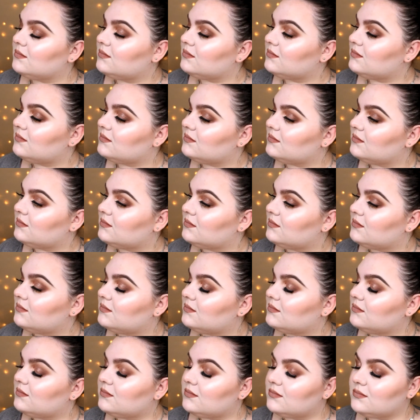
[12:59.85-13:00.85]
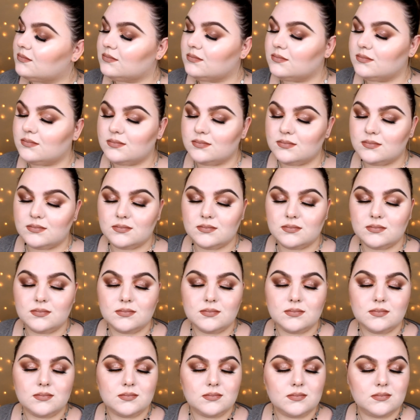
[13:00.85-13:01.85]

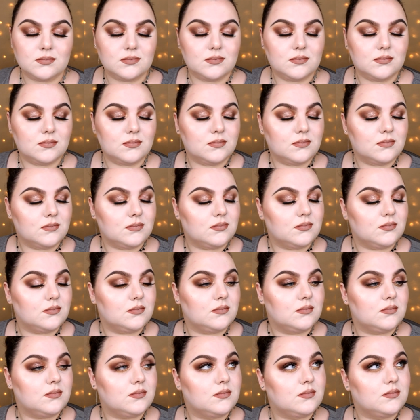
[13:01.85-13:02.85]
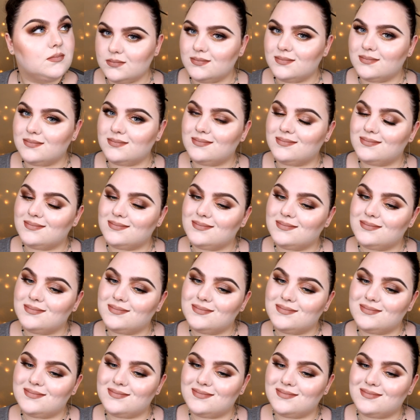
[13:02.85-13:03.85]

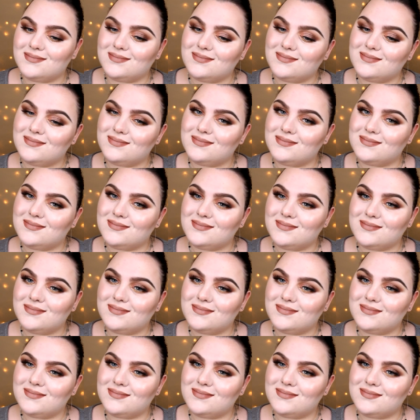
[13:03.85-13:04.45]
(no one is talking)